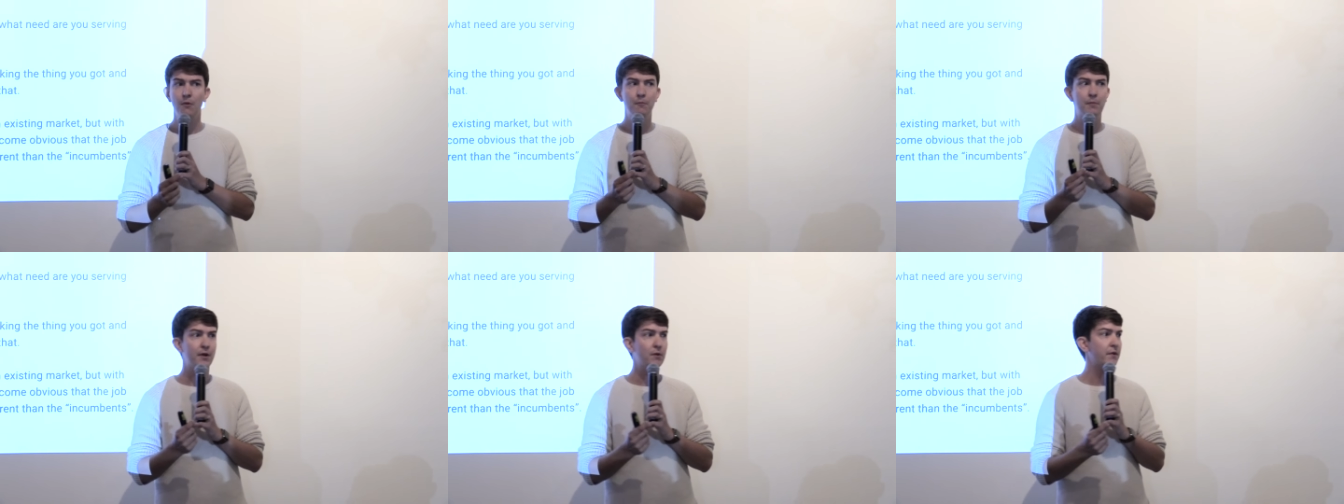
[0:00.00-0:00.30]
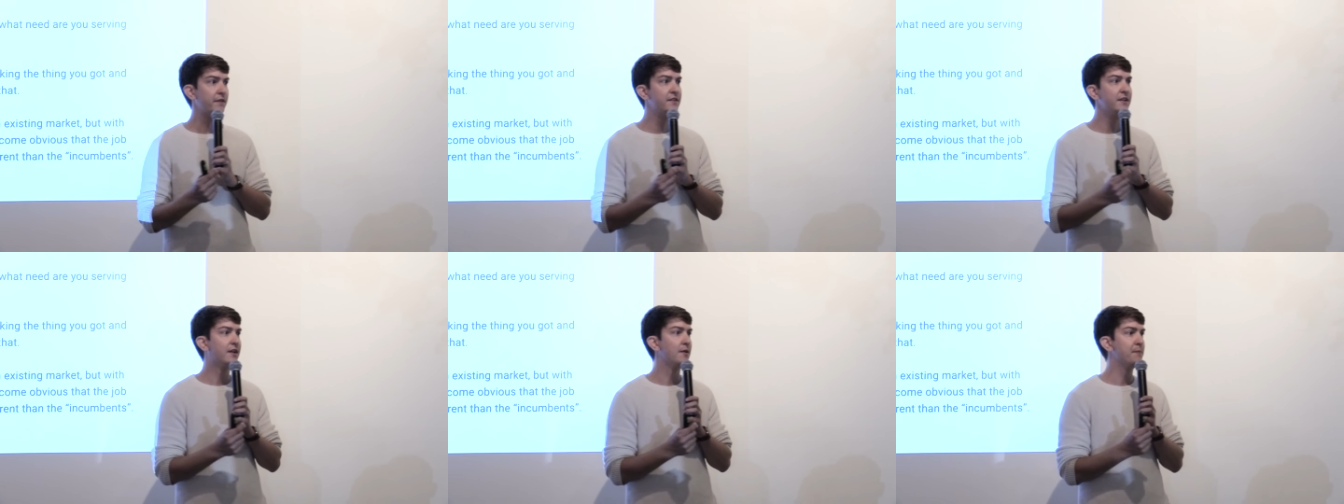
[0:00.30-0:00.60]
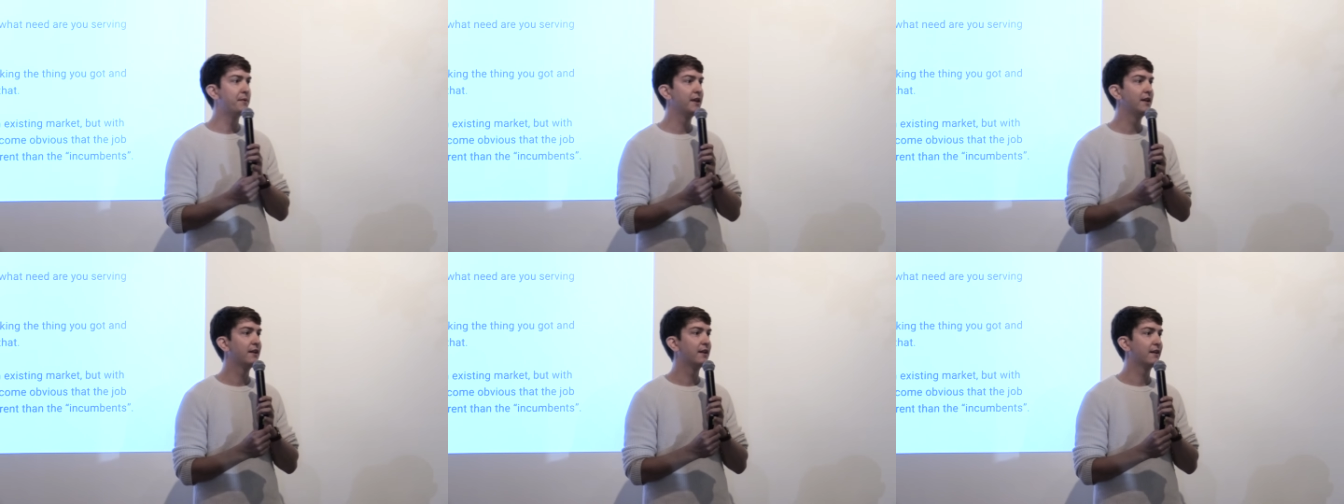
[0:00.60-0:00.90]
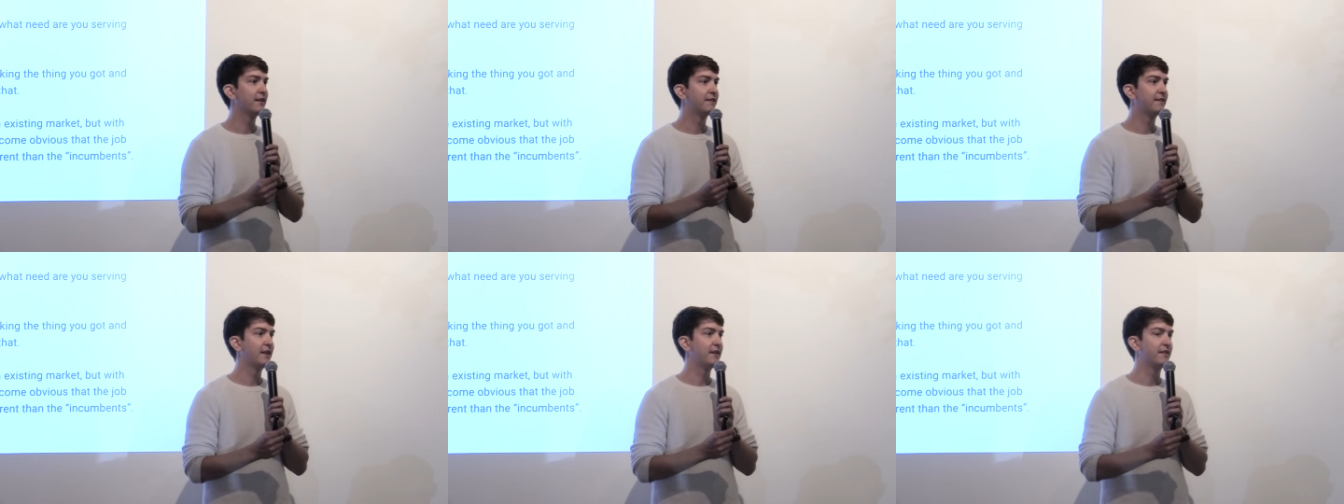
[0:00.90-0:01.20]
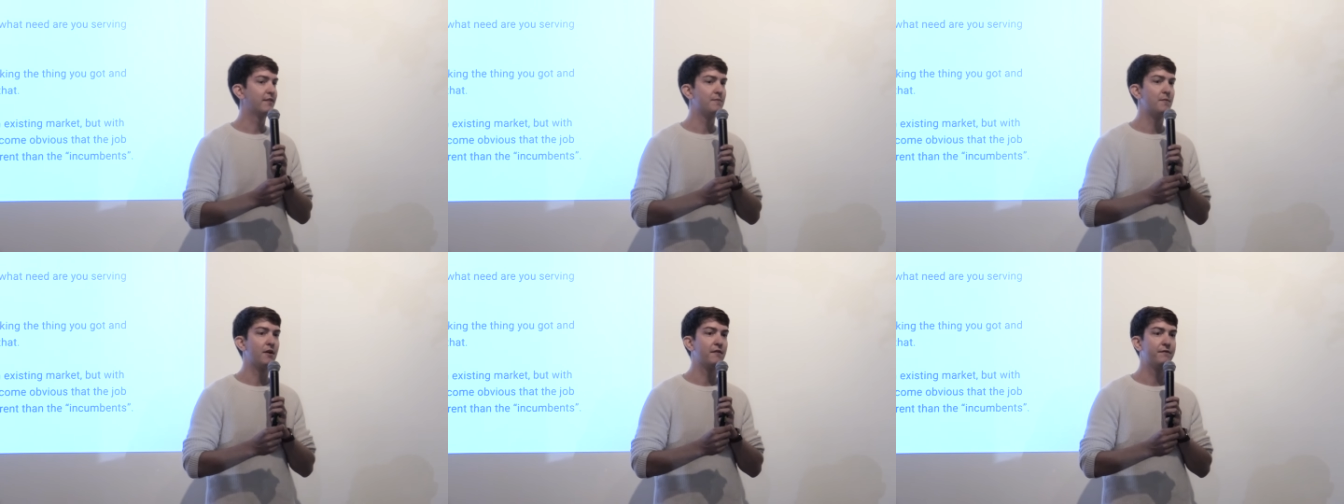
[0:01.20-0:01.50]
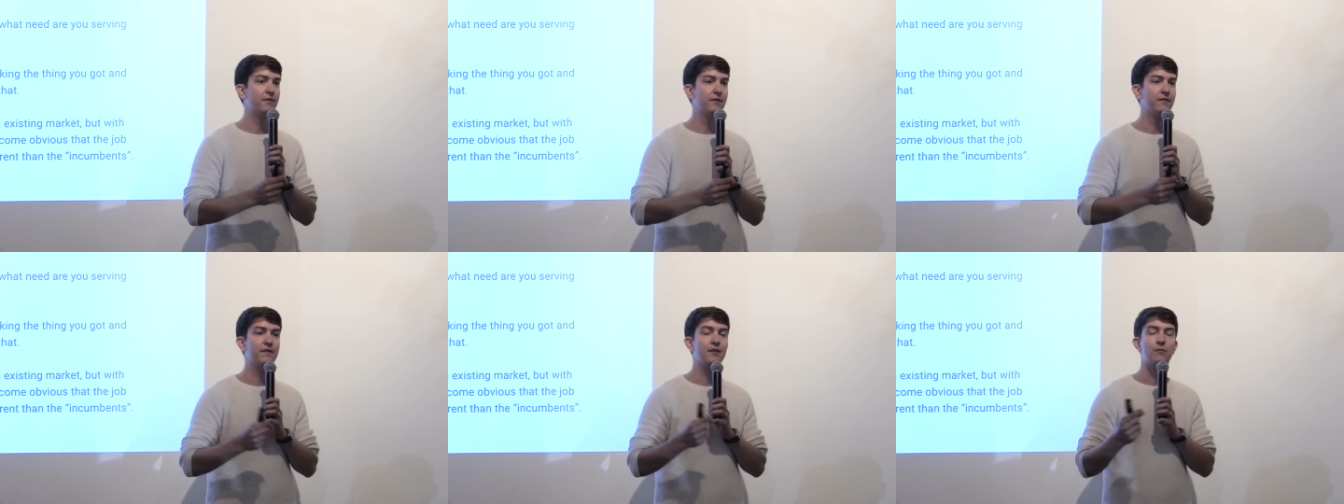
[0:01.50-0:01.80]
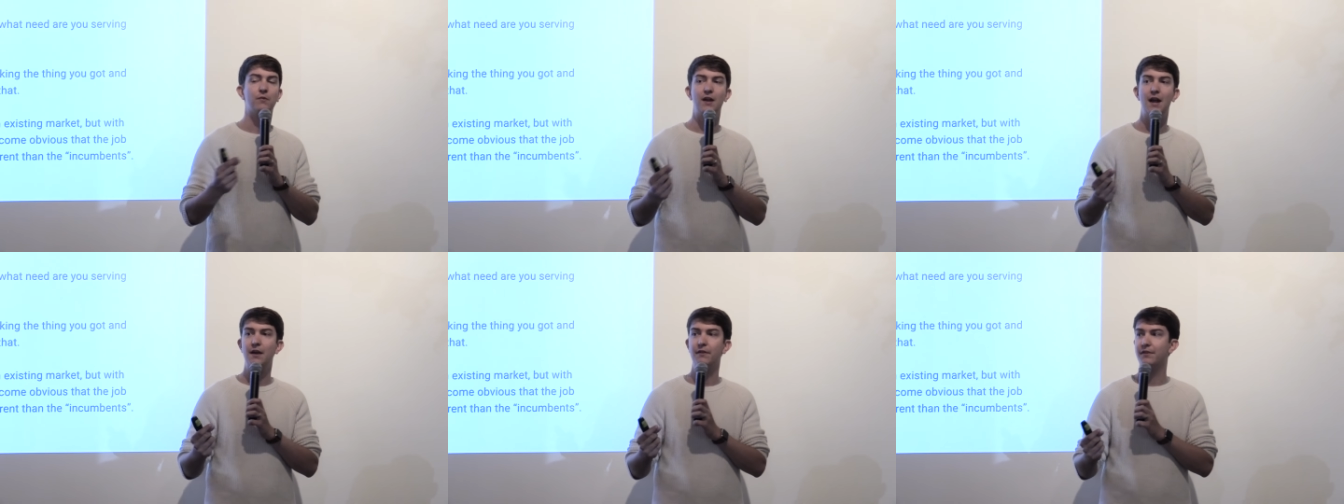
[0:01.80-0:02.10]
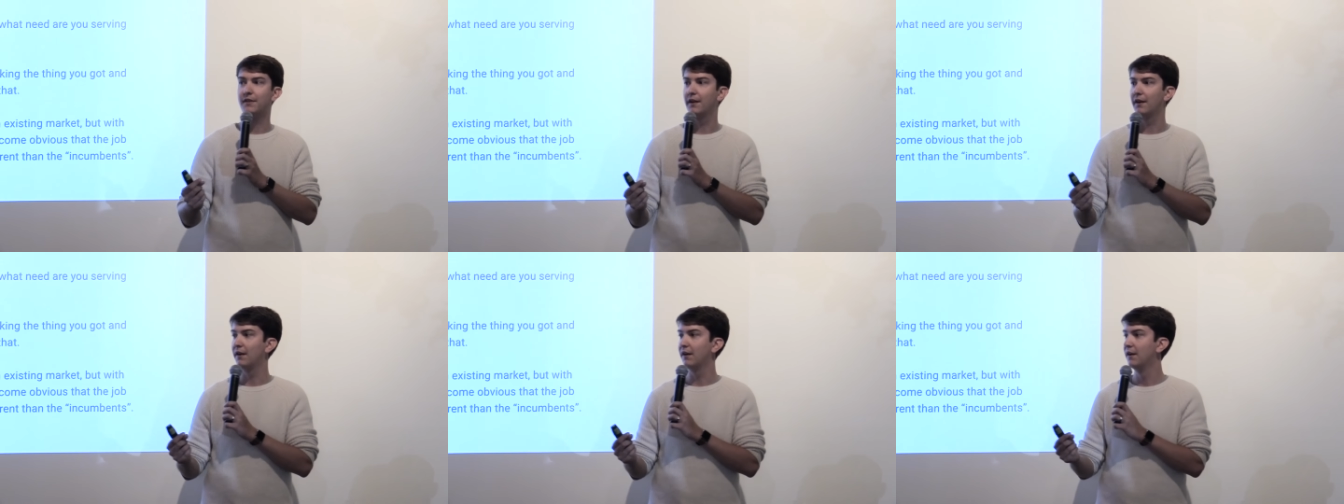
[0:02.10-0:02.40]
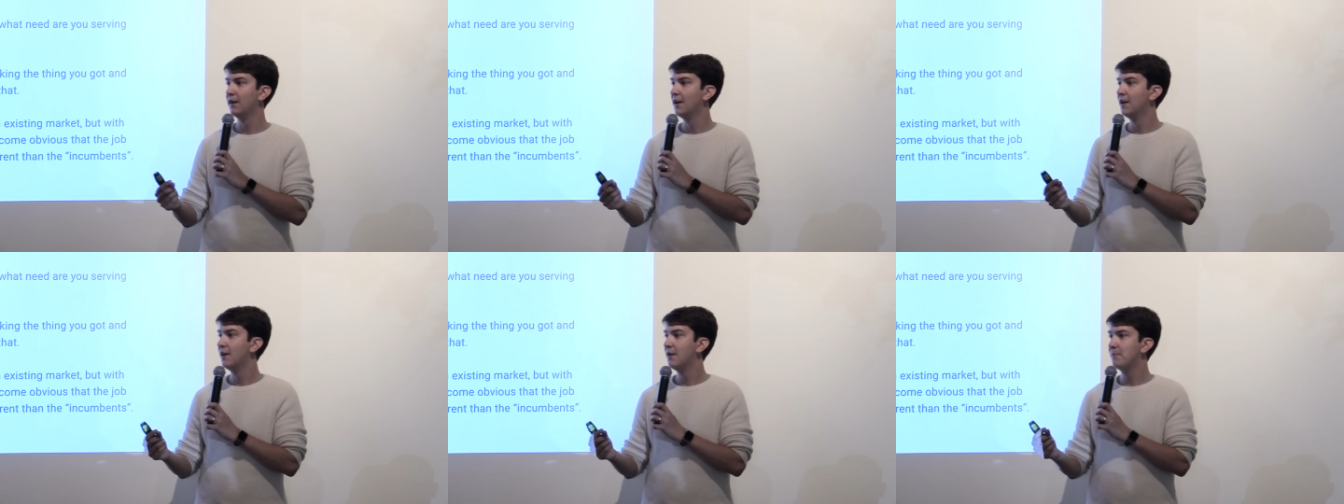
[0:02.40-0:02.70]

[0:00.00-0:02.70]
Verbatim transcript: but it wasn't competing against any smartphones that were out there.